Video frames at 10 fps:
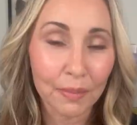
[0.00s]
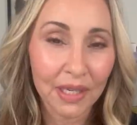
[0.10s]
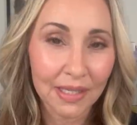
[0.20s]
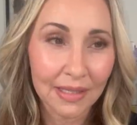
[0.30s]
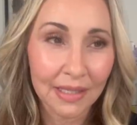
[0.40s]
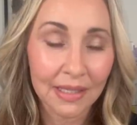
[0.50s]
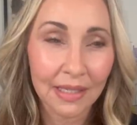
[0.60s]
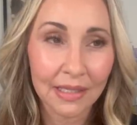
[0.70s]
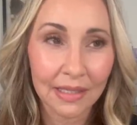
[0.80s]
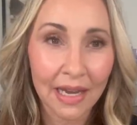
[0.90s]
because this
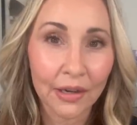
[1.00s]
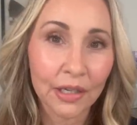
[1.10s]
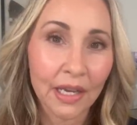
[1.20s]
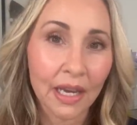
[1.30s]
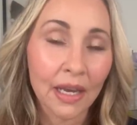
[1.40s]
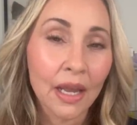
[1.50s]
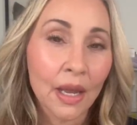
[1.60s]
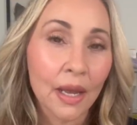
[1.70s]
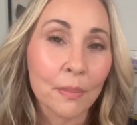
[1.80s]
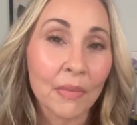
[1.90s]
Saturday,
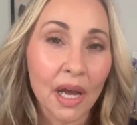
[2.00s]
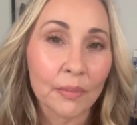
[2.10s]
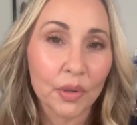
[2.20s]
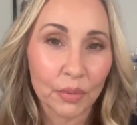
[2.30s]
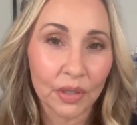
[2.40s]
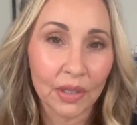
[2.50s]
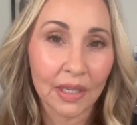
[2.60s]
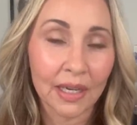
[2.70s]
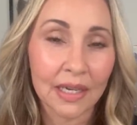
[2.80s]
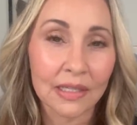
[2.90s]
Mob Beauty
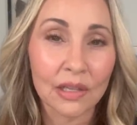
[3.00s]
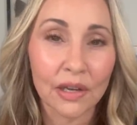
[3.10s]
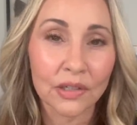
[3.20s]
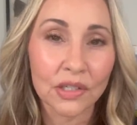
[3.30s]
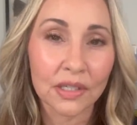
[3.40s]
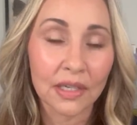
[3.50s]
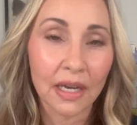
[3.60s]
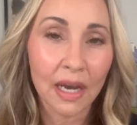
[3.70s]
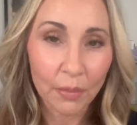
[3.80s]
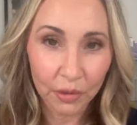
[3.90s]
has launched a
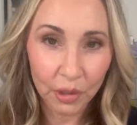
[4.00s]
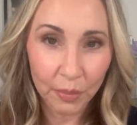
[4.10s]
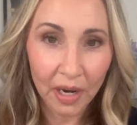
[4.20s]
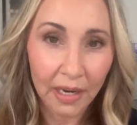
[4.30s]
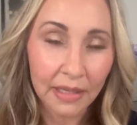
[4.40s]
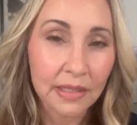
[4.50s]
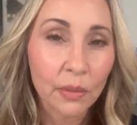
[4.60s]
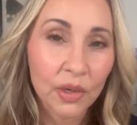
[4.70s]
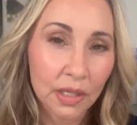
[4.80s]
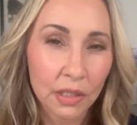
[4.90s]
couple new products. I
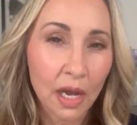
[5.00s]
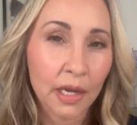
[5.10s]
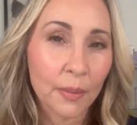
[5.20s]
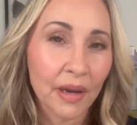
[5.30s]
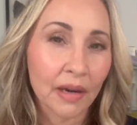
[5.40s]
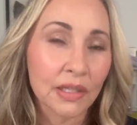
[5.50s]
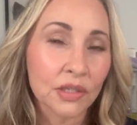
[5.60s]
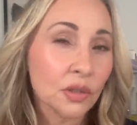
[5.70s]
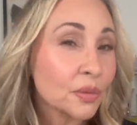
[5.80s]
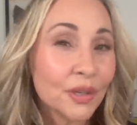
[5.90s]
wanna talk about it.
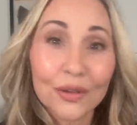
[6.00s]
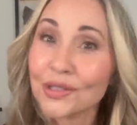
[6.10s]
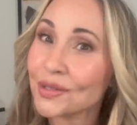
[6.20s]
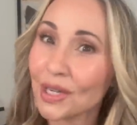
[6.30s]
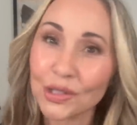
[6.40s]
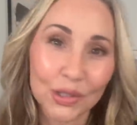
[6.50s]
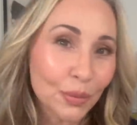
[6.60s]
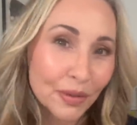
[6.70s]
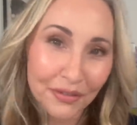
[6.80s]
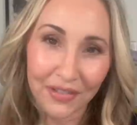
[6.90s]
So it'll be a, a
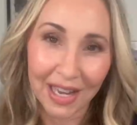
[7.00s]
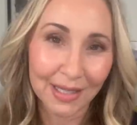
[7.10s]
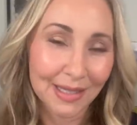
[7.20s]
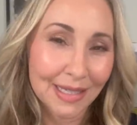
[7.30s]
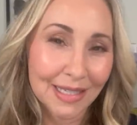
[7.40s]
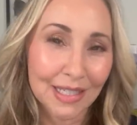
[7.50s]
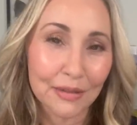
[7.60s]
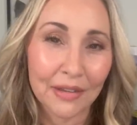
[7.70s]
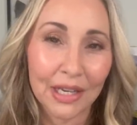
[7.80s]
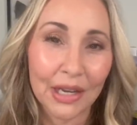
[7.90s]
super fast, easy
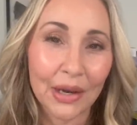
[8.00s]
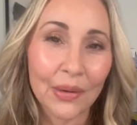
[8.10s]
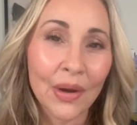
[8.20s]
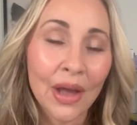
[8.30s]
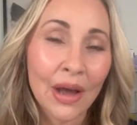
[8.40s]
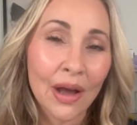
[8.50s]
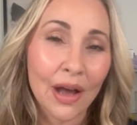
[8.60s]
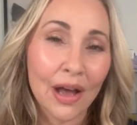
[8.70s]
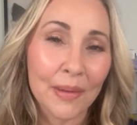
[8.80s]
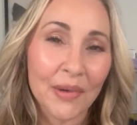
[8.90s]
video
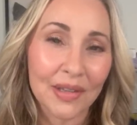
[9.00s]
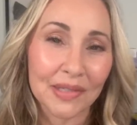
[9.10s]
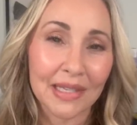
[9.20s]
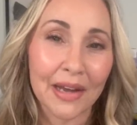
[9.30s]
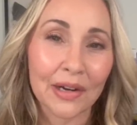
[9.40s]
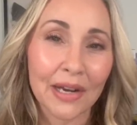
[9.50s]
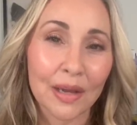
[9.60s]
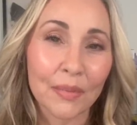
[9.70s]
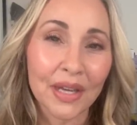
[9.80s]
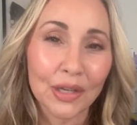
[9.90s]
um, on
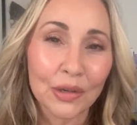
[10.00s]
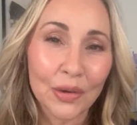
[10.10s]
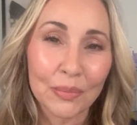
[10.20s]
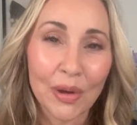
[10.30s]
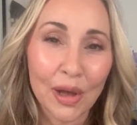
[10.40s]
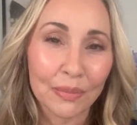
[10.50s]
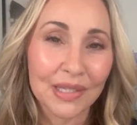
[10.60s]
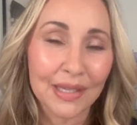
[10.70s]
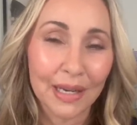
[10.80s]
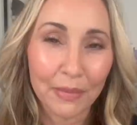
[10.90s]
Saturday, but you know, Mob
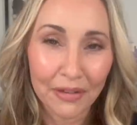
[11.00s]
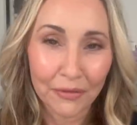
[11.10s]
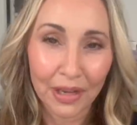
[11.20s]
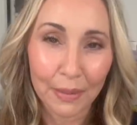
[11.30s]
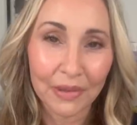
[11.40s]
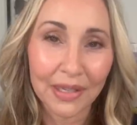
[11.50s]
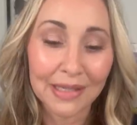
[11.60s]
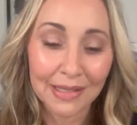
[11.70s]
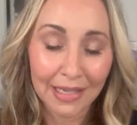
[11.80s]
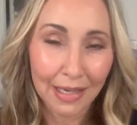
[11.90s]
is like my family.
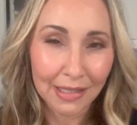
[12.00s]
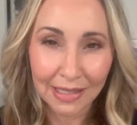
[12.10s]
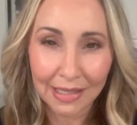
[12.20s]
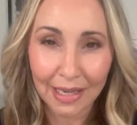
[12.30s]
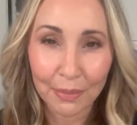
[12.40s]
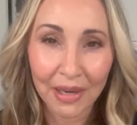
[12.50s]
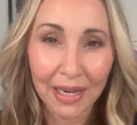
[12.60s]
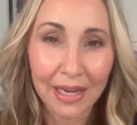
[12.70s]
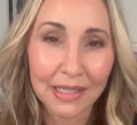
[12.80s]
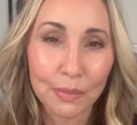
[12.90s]
Seint is like my
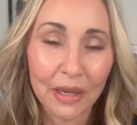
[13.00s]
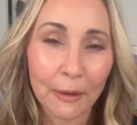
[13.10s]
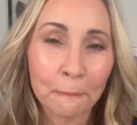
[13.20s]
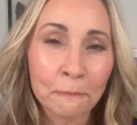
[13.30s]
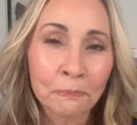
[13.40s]
husband.